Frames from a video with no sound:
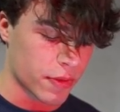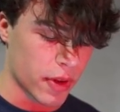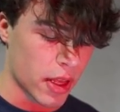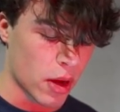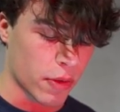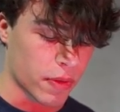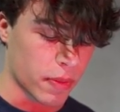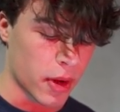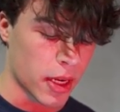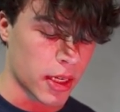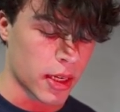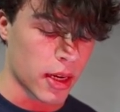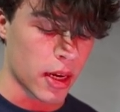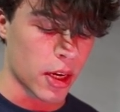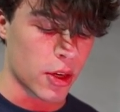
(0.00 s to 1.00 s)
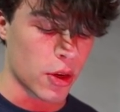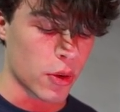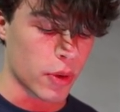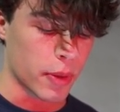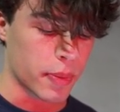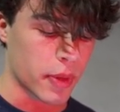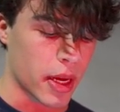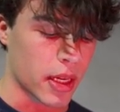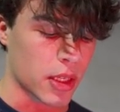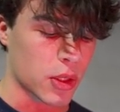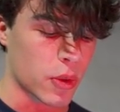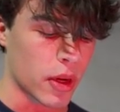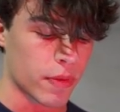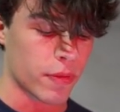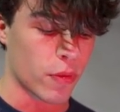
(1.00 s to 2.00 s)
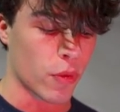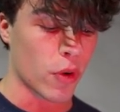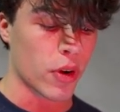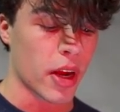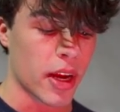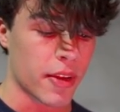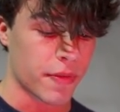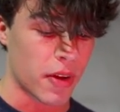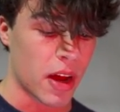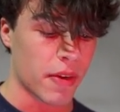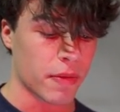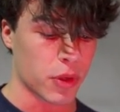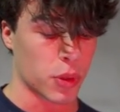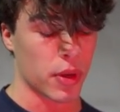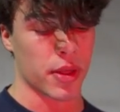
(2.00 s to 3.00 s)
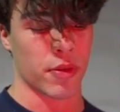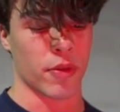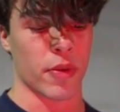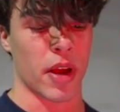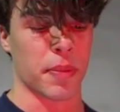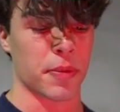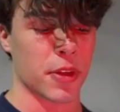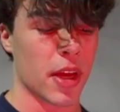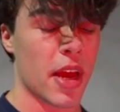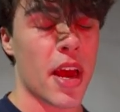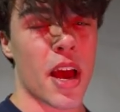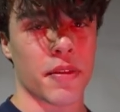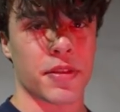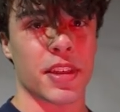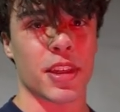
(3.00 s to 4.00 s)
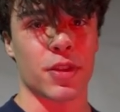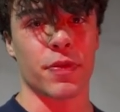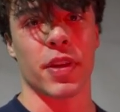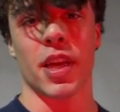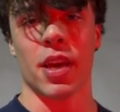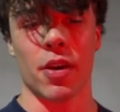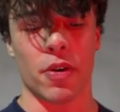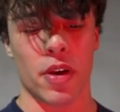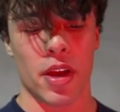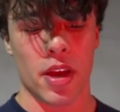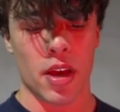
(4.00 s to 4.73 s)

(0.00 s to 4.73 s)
video from 1992 where Platz squat 495 for 23 reps. I've seen this video.